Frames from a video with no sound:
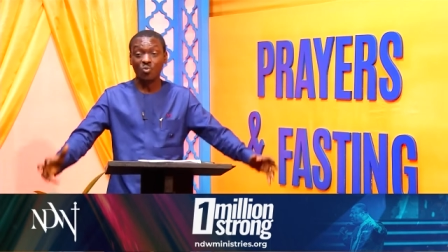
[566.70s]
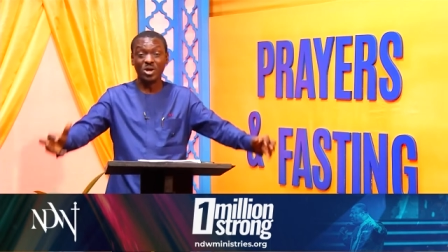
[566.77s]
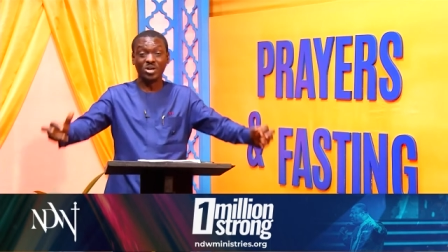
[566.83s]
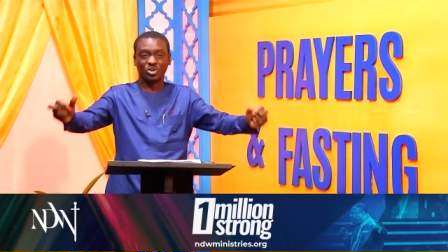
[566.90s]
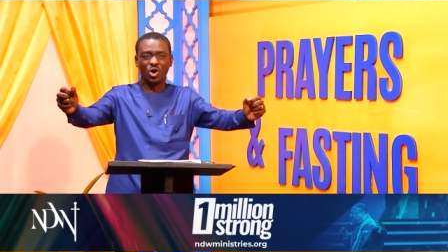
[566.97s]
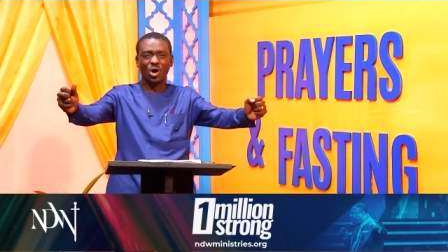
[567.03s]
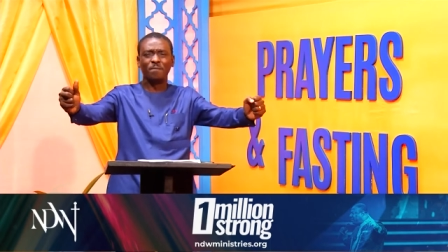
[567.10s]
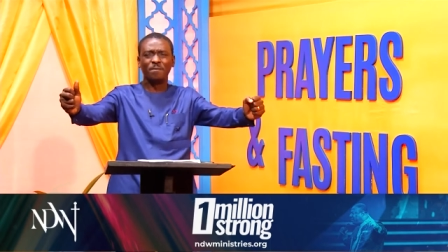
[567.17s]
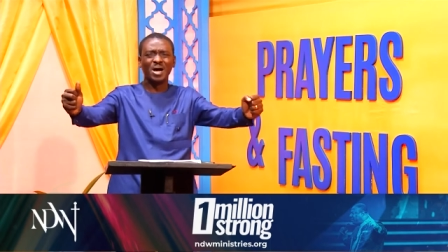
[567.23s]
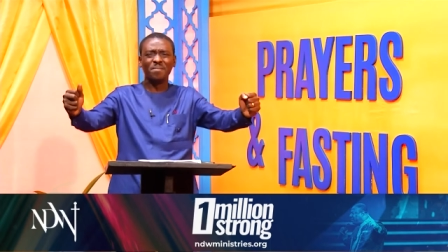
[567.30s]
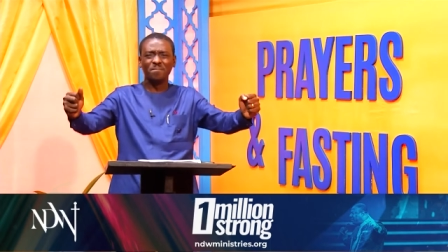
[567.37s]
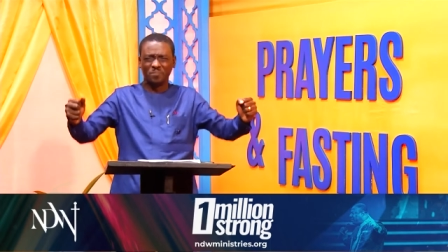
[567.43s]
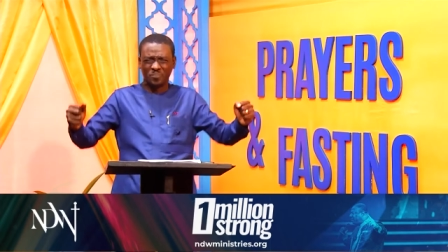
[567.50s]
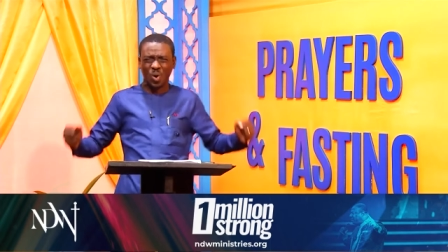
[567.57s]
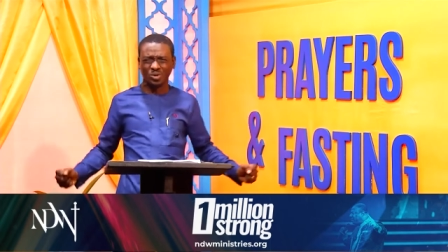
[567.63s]
we
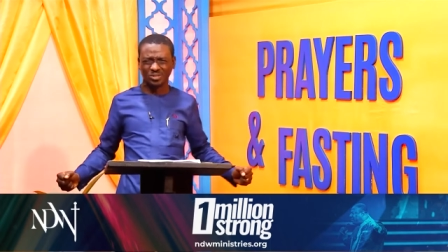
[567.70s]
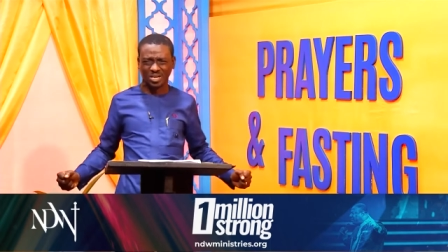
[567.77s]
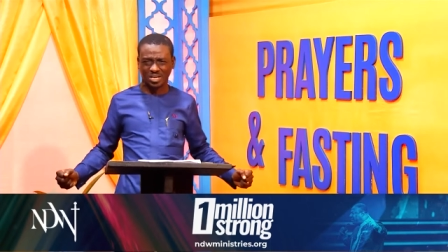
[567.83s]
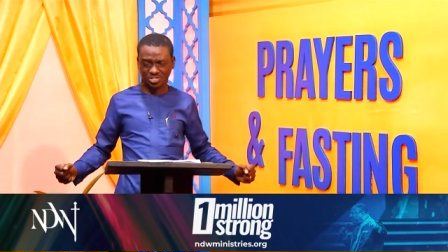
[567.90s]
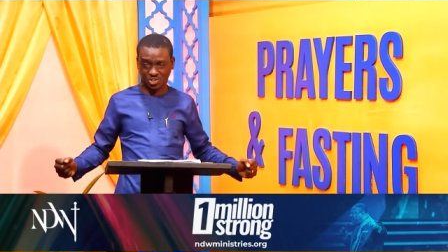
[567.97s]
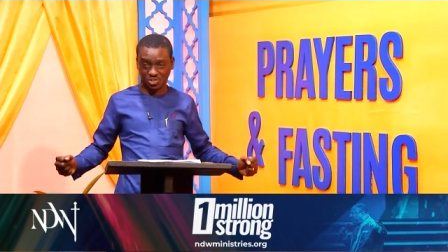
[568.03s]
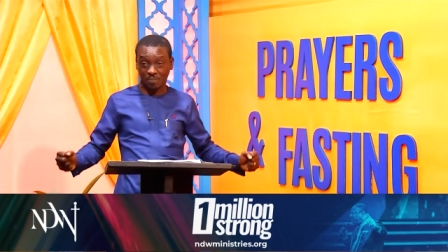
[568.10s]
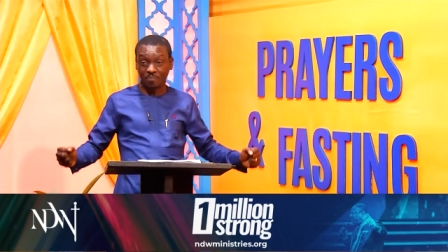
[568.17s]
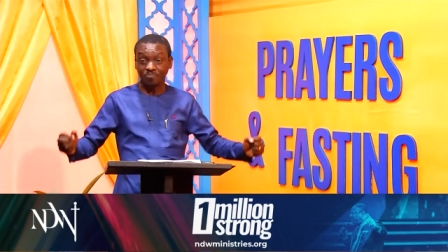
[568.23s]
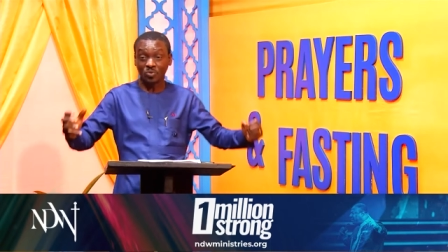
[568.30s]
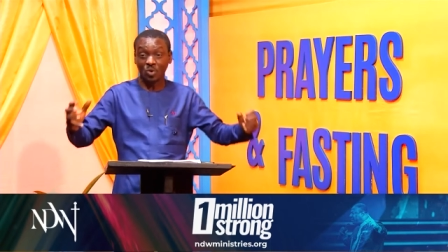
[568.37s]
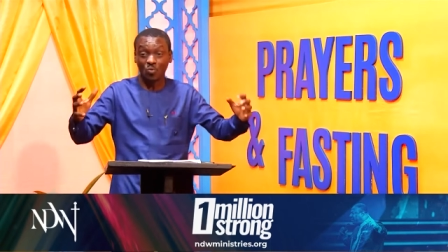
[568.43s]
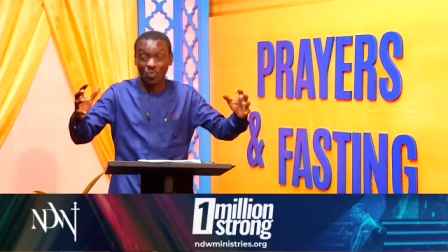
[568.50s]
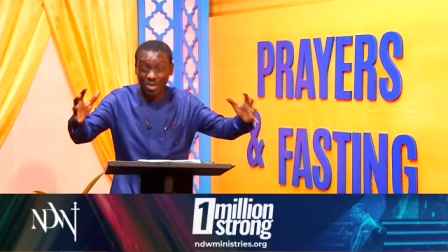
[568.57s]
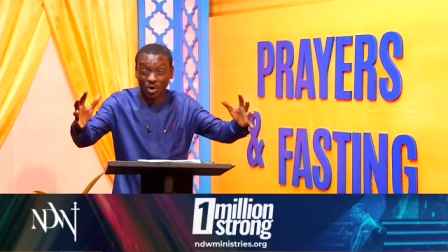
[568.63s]
command boldness.
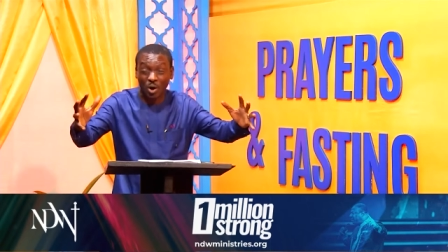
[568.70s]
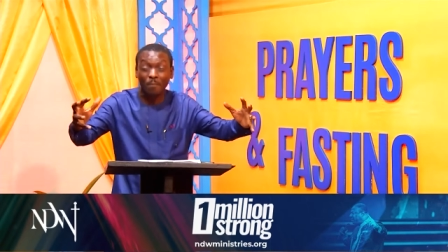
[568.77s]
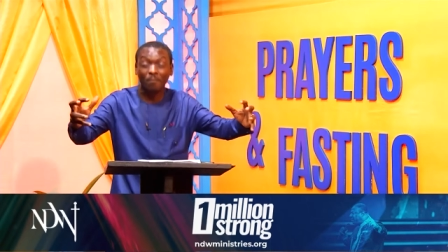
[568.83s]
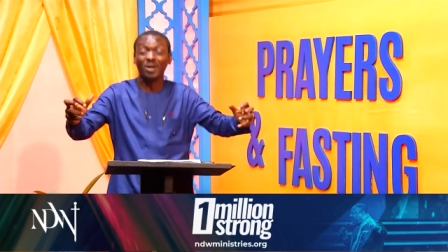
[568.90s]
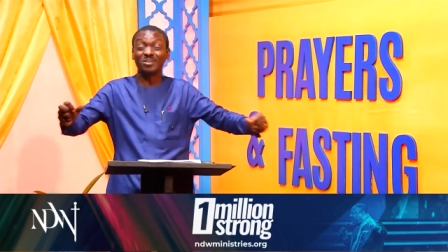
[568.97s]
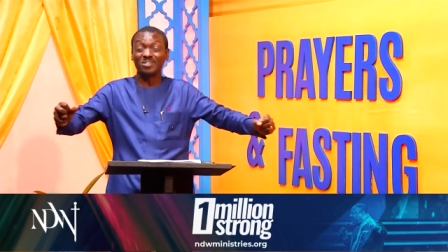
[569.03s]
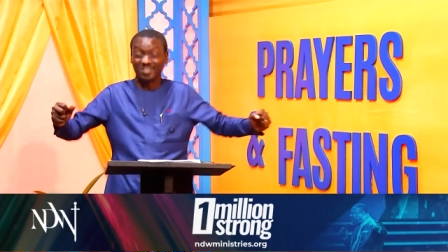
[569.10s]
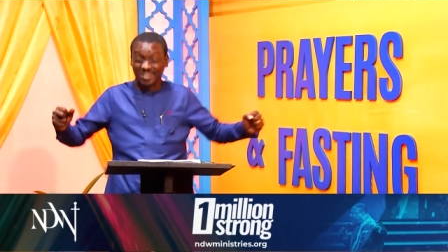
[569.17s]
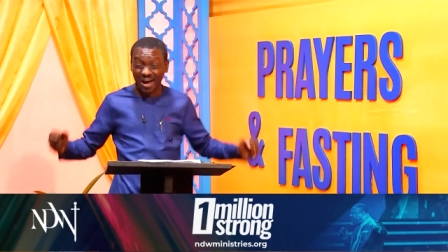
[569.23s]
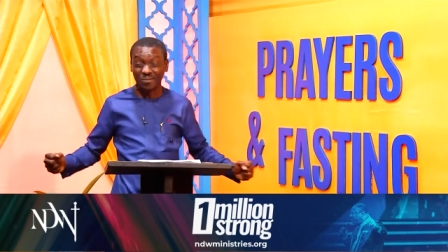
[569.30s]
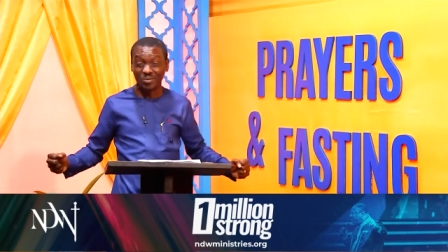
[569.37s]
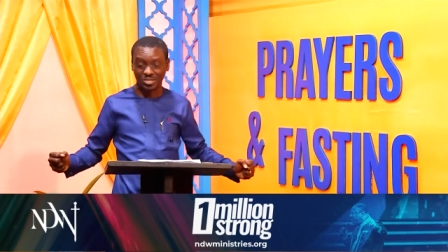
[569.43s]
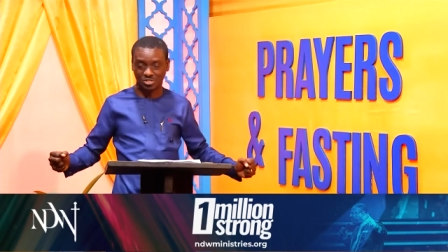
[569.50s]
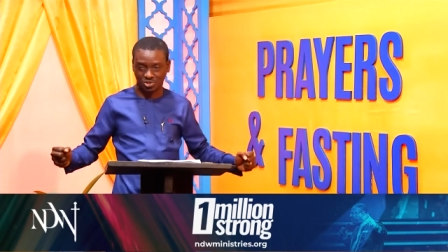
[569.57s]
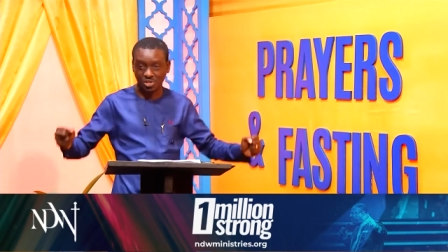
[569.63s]
We command
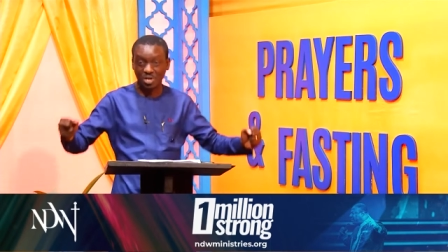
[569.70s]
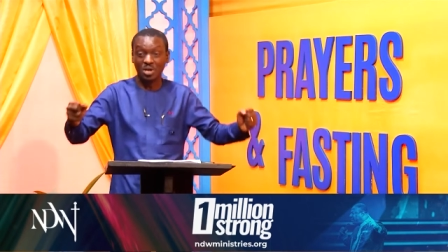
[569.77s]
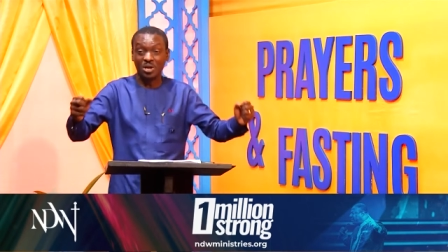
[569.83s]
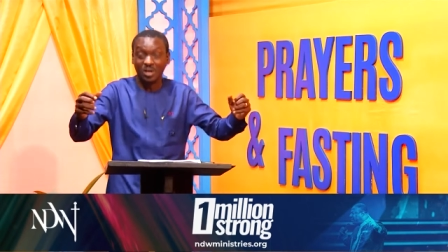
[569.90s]
courage.